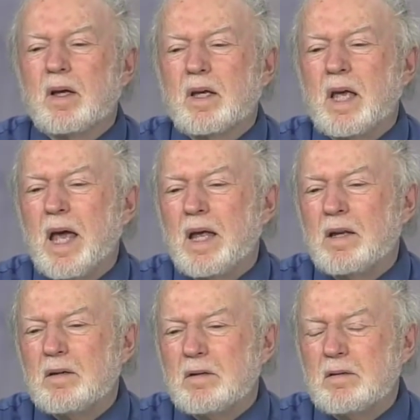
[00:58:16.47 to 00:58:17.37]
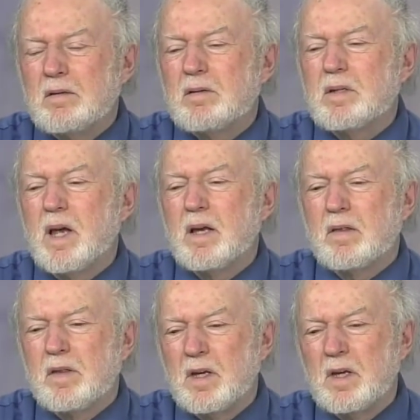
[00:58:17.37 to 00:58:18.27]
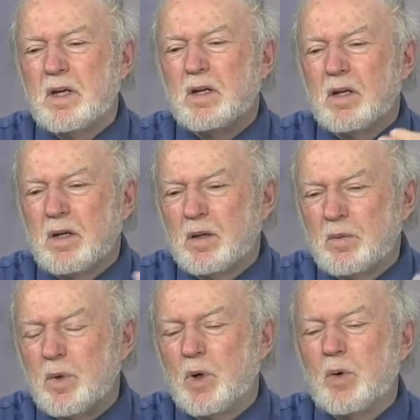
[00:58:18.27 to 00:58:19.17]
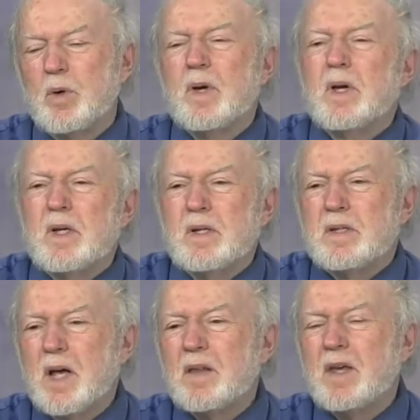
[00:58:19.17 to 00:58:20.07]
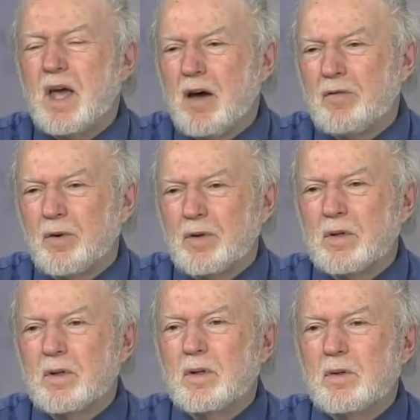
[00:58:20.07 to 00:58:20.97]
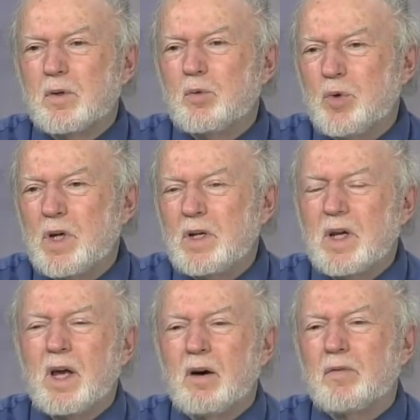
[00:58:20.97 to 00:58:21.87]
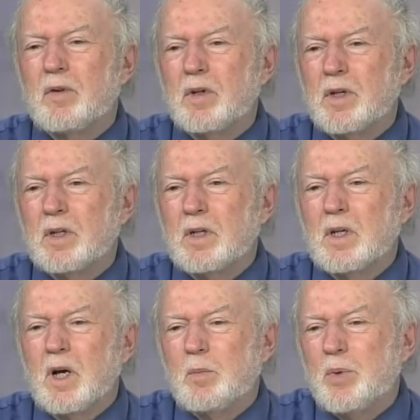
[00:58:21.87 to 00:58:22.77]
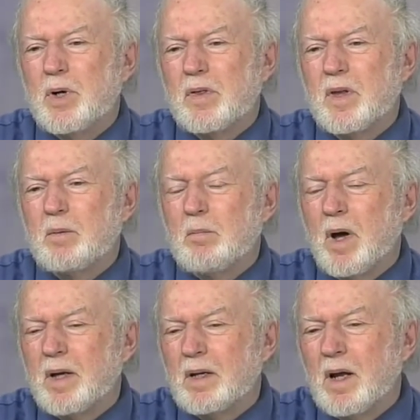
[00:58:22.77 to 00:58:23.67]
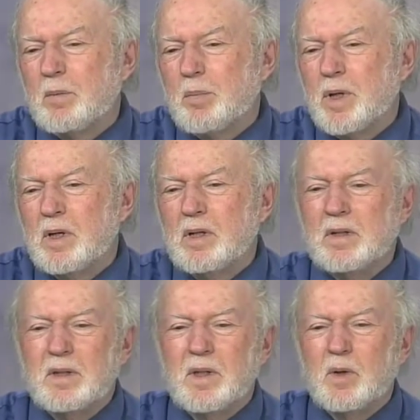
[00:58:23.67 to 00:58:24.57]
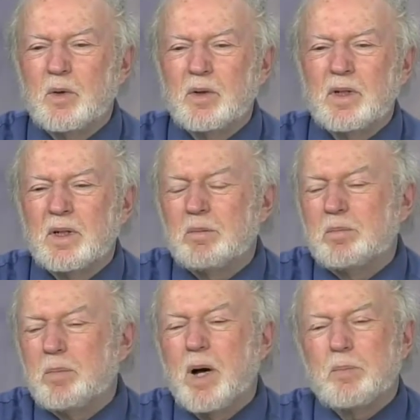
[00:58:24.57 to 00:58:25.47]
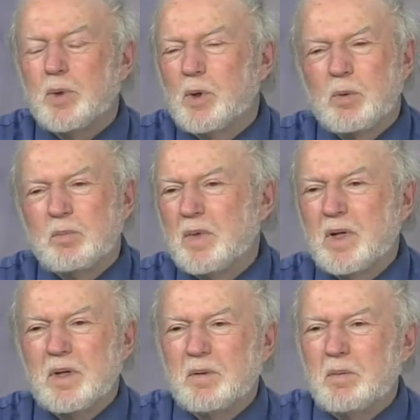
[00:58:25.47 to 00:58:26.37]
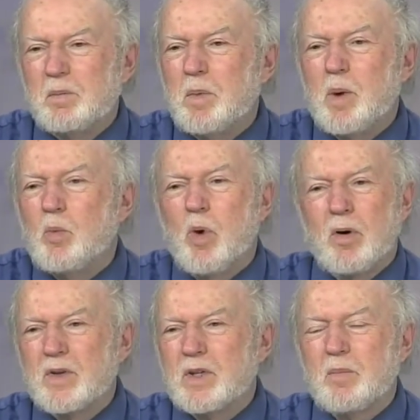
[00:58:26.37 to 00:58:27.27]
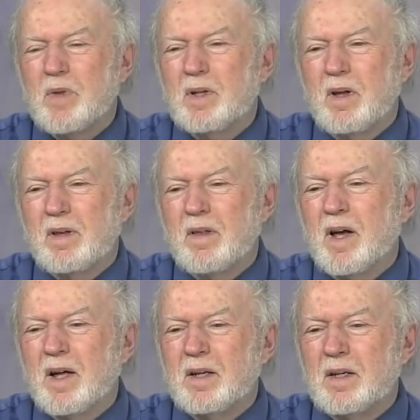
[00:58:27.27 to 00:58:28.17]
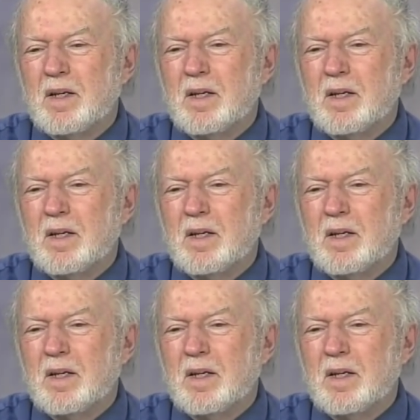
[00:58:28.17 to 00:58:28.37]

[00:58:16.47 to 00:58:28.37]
can take the, uh, you know, take the effort to read carefully a book that might not be, you know, a popular memoir or something like that.